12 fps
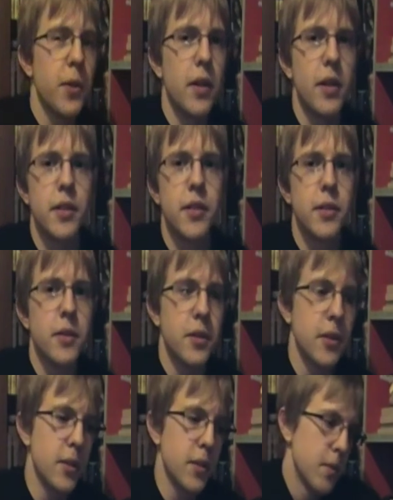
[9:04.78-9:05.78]
you want to,
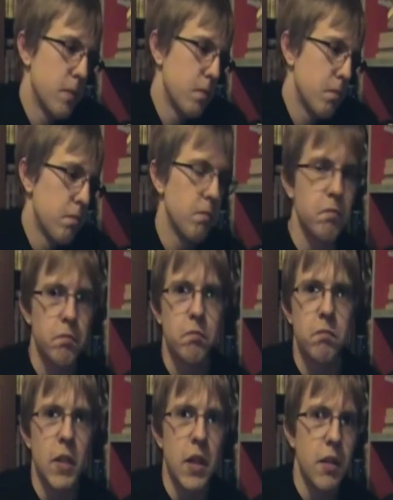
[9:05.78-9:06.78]
just
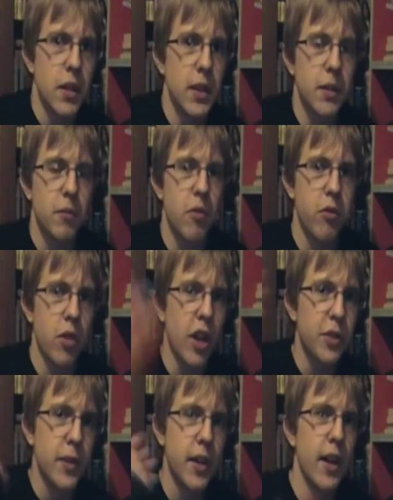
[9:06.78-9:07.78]

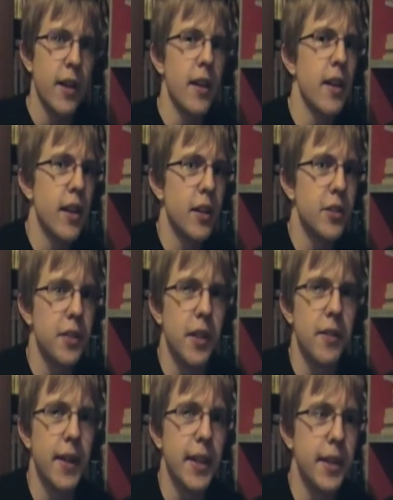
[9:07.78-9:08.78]
toss me an idea and I'll
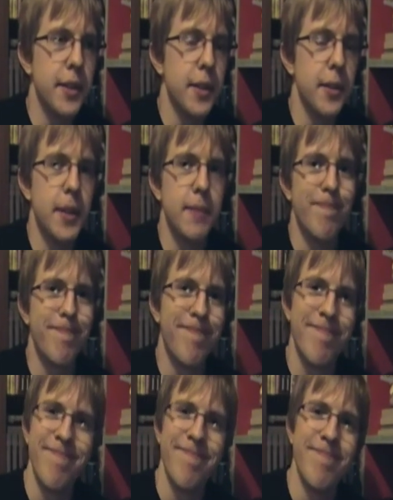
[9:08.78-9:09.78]
see if I can do it.
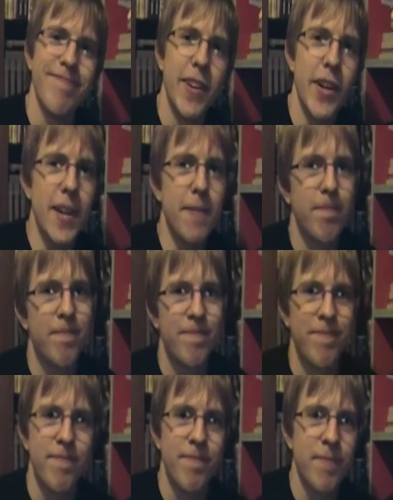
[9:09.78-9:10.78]
Alright?
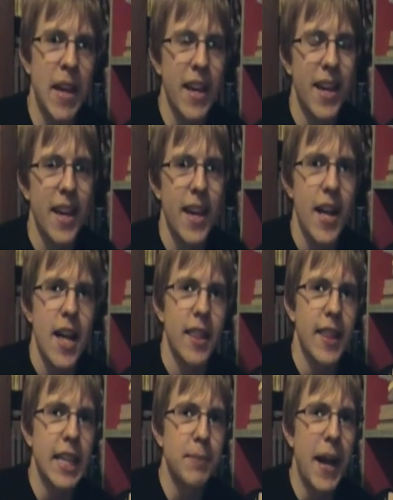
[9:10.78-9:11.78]

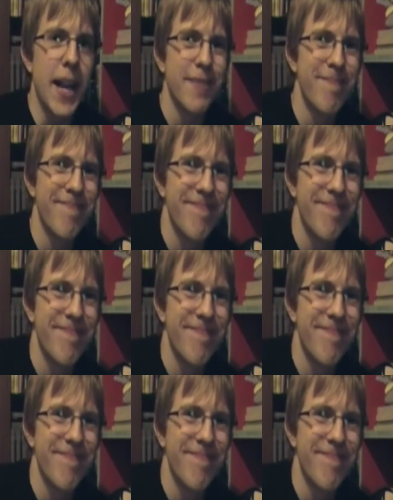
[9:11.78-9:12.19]
Thanks, bye.